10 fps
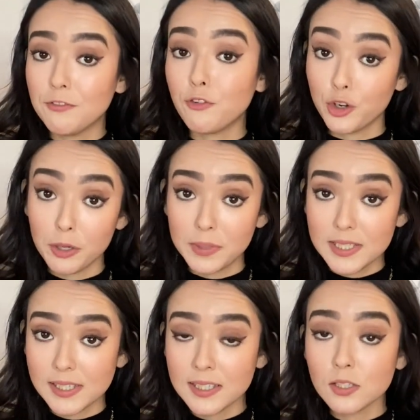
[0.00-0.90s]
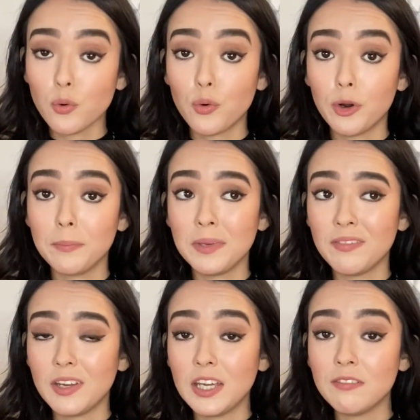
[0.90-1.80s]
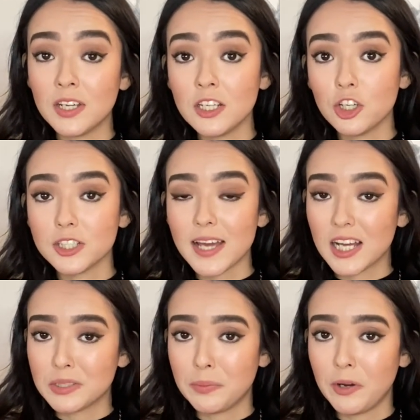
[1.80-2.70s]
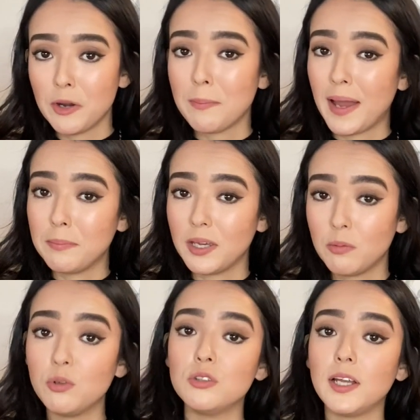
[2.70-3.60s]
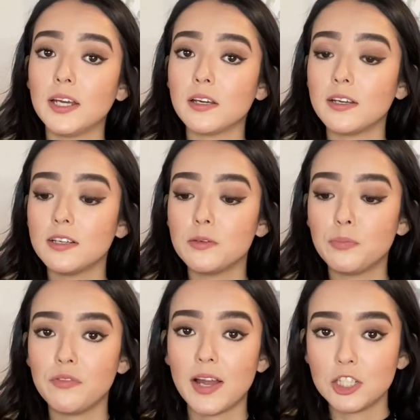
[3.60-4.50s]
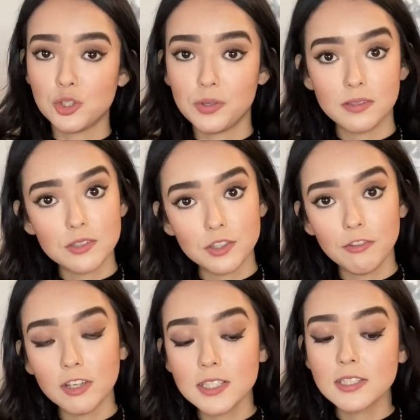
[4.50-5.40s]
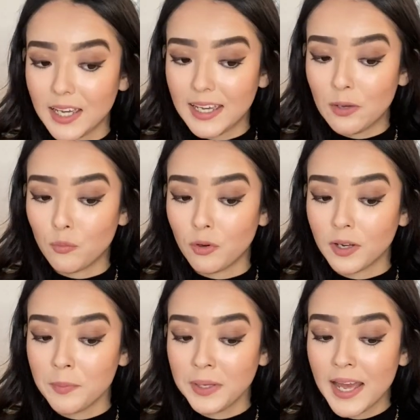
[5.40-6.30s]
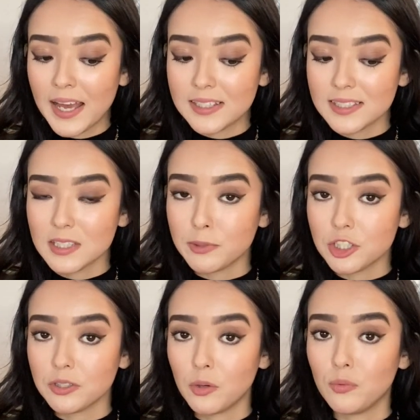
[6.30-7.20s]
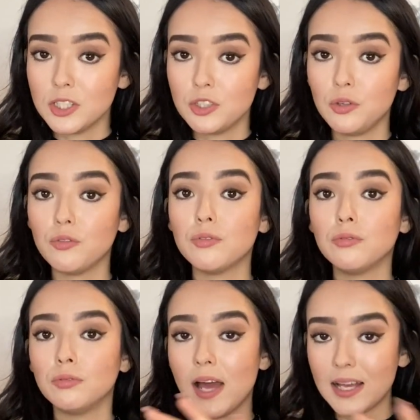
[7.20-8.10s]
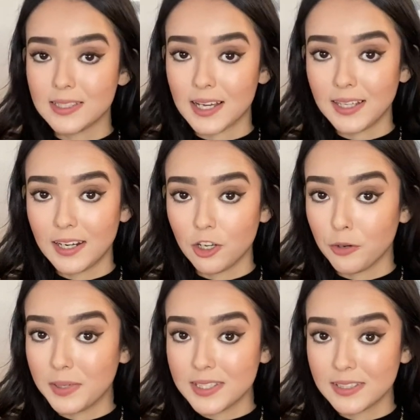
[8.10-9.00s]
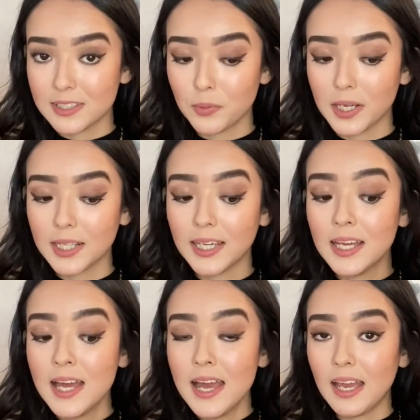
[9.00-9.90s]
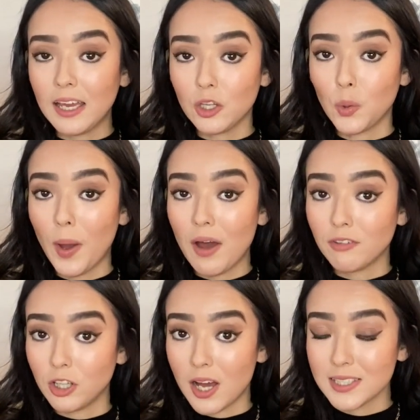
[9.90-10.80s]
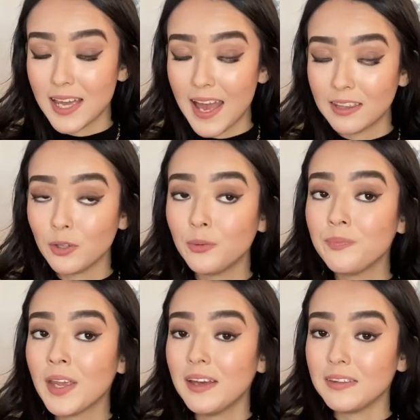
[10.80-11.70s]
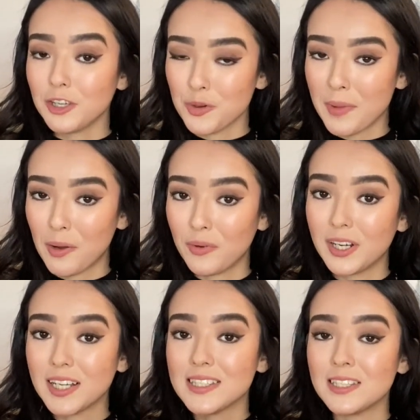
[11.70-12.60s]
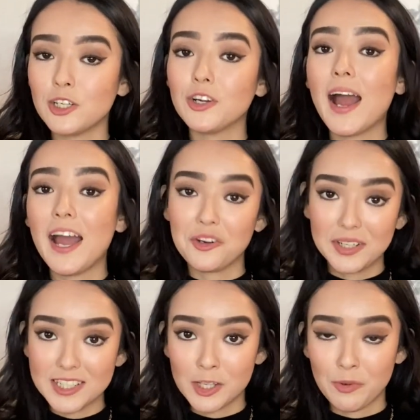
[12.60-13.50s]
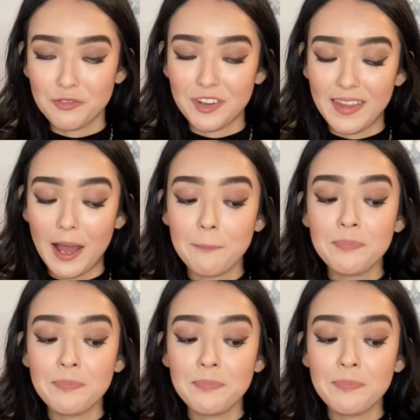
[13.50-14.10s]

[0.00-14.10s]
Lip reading: for your business, or even your tax preparer might be able to provide you this service. It will come in handy, especially once you've escalated your business quickly and you have a lot to handle. Then you might want to consider hiring someone for that.